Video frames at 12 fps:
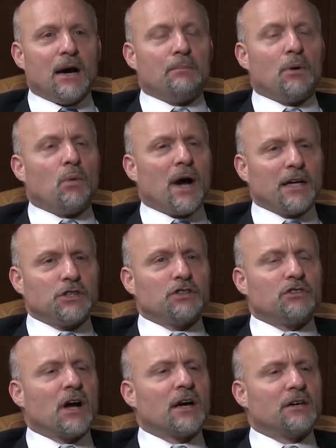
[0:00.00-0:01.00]
But why don't you
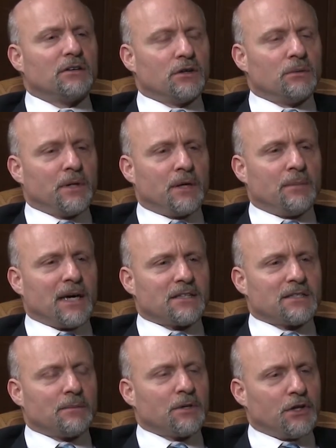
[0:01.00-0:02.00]
talk a little bit about
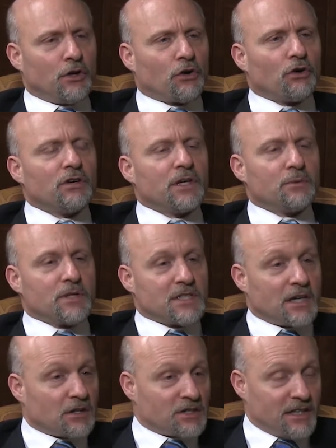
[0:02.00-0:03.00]
some of the early
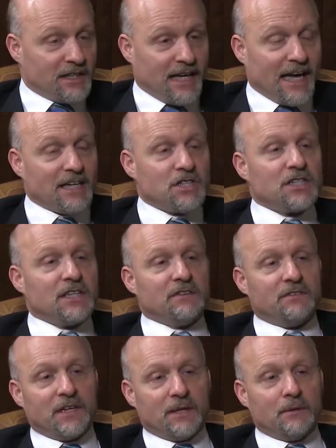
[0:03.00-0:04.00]
results in the
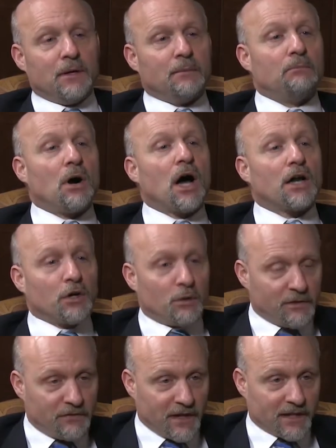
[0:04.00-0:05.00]
HCV
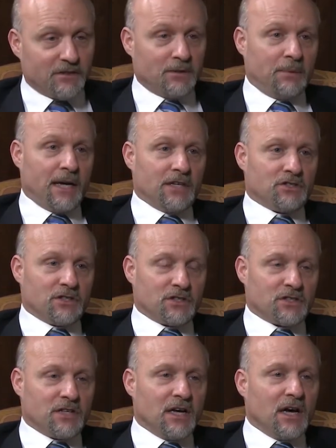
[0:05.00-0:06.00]
mono-infected
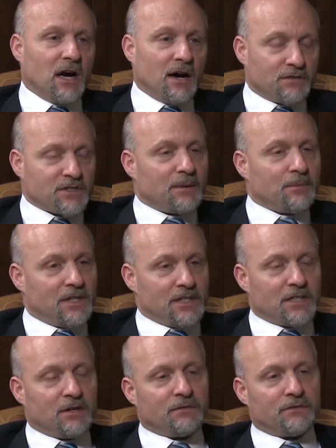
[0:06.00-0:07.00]
patients of some of
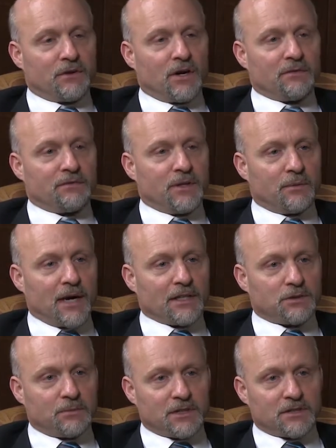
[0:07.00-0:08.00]
these interferon-free
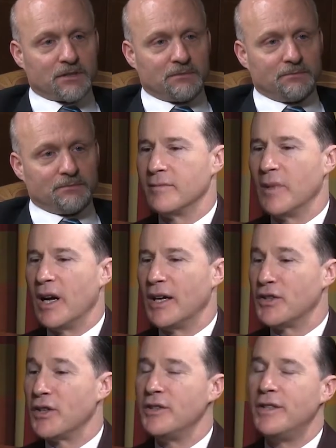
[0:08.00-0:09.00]
regimens? Yeah,
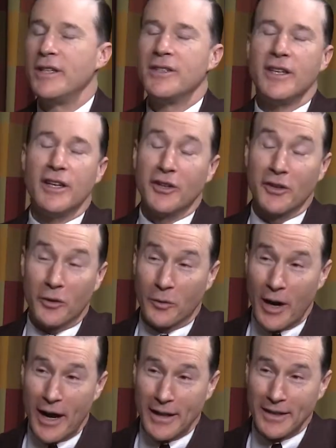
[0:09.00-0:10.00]
it's a dizzying
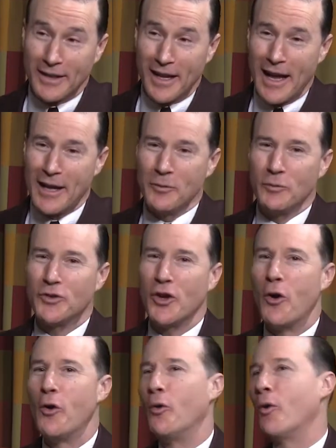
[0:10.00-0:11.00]
array. And
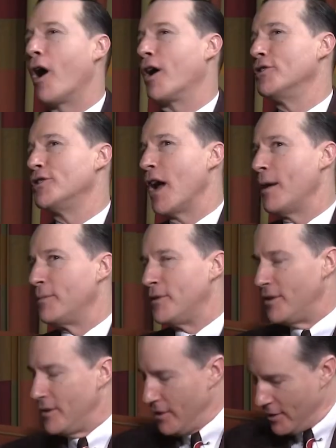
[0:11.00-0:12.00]
so our job
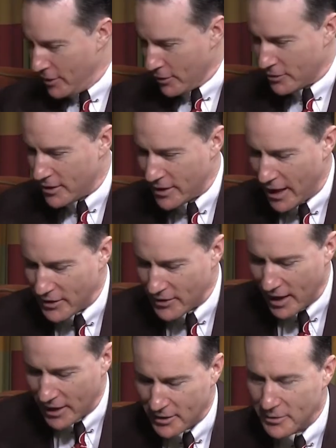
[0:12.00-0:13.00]
here today is
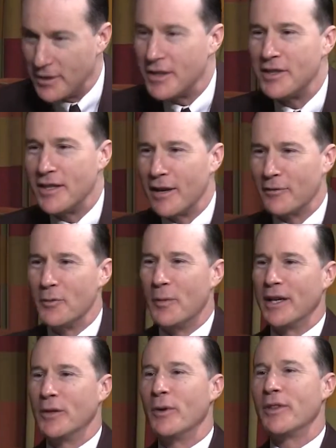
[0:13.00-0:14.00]
to dizzy
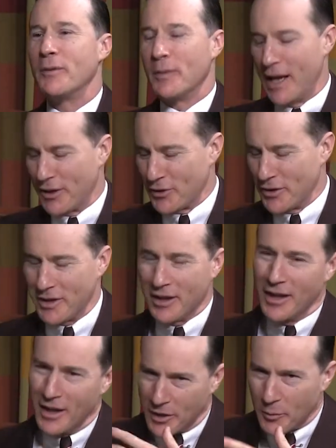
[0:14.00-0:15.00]
everybody with it, but actually to,
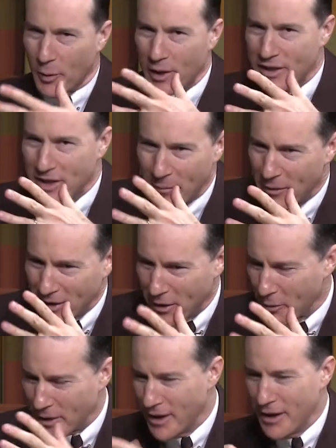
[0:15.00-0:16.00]
to bring something
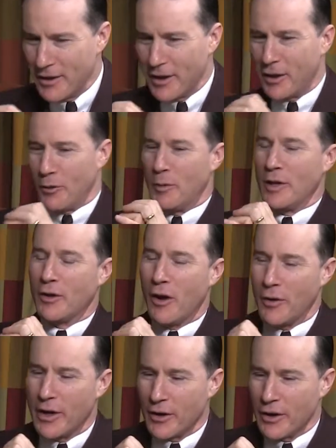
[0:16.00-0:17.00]
that we think would be
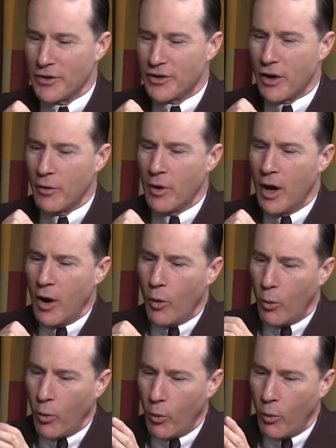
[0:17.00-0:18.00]
coherent. So
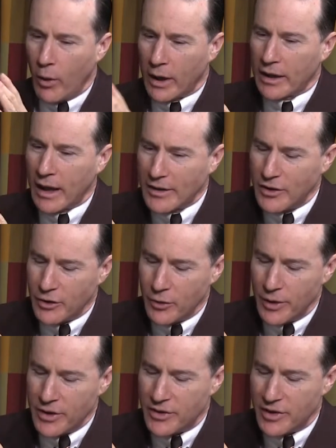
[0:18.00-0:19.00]
what I'd like to
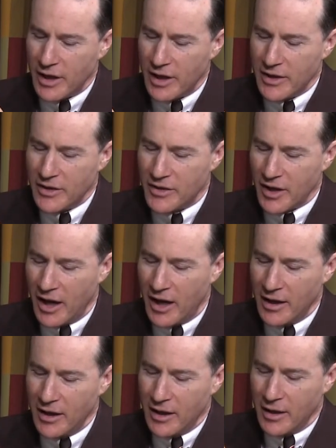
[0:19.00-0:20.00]
do is, is
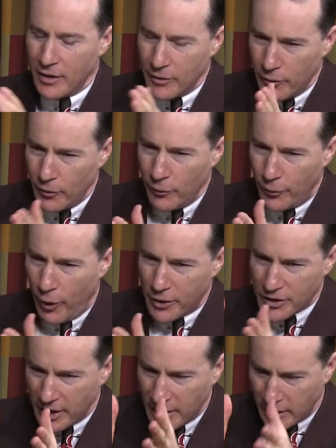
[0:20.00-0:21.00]
uh,
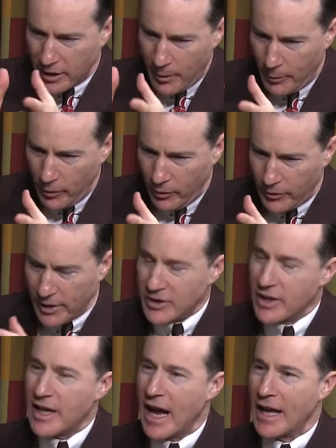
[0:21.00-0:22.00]
focus on a couple things
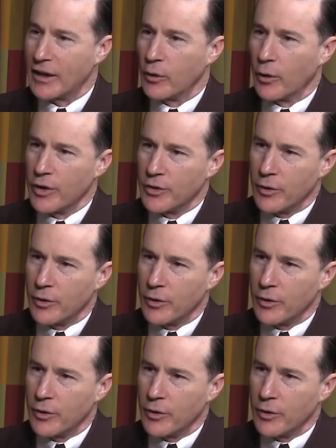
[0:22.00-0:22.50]
in categories.